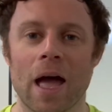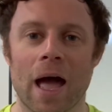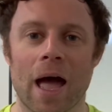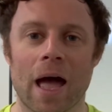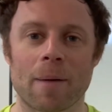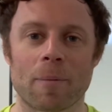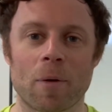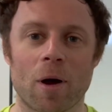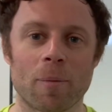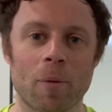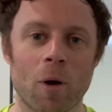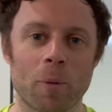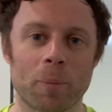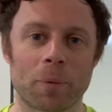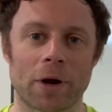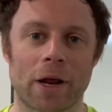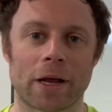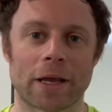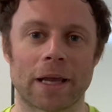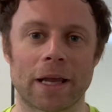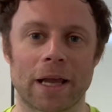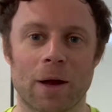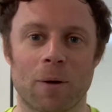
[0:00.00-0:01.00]
I'm hoping
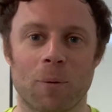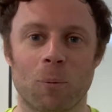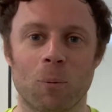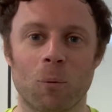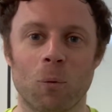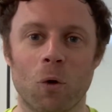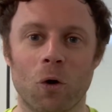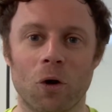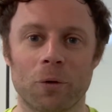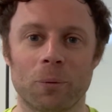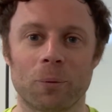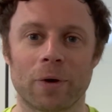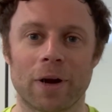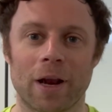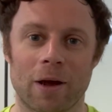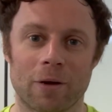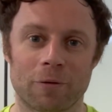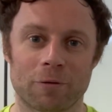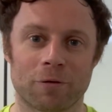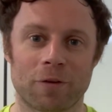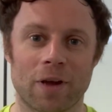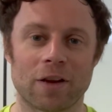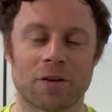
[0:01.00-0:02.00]
I can get one
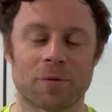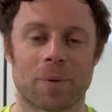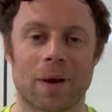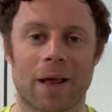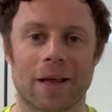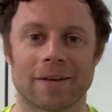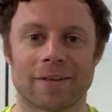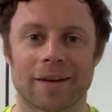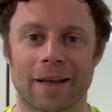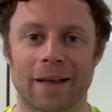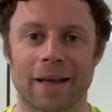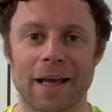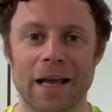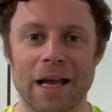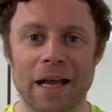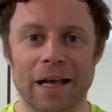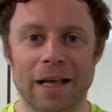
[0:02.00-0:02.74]
without face planting.